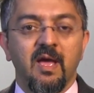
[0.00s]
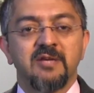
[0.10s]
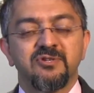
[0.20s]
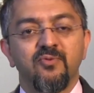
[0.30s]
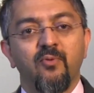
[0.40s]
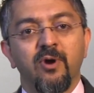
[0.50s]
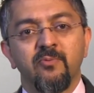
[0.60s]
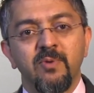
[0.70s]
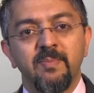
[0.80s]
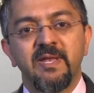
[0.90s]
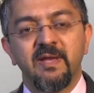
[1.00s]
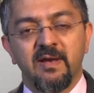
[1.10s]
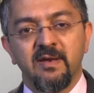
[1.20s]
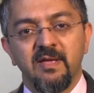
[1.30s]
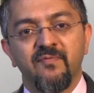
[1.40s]
as to what will be
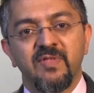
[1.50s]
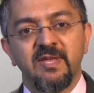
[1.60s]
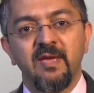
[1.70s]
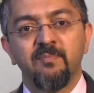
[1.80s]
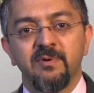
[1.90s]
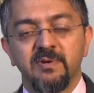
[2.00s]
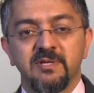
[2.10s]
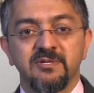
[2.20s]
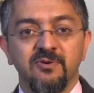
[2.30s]
done if the taper does